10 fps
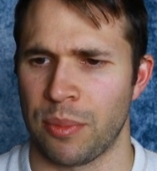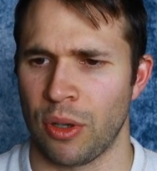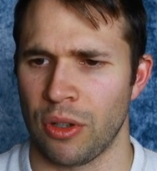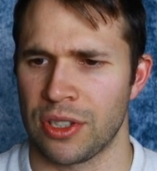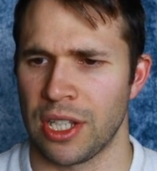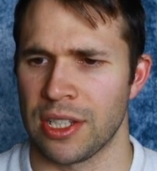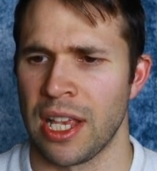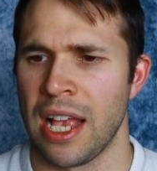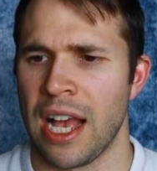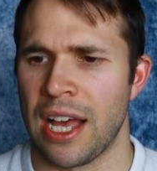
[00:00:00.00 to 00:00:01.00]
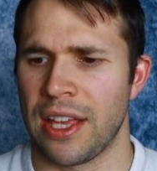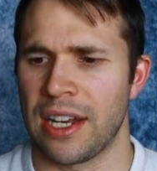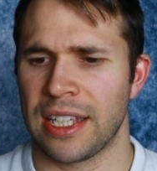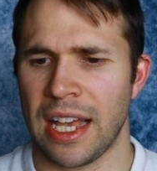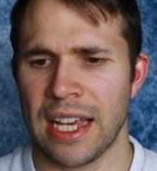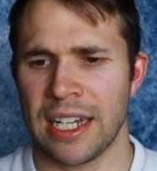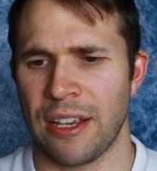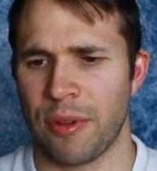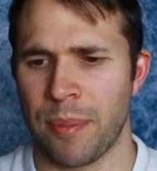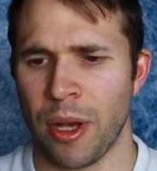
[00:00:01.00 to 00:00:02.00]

these prices. And then again,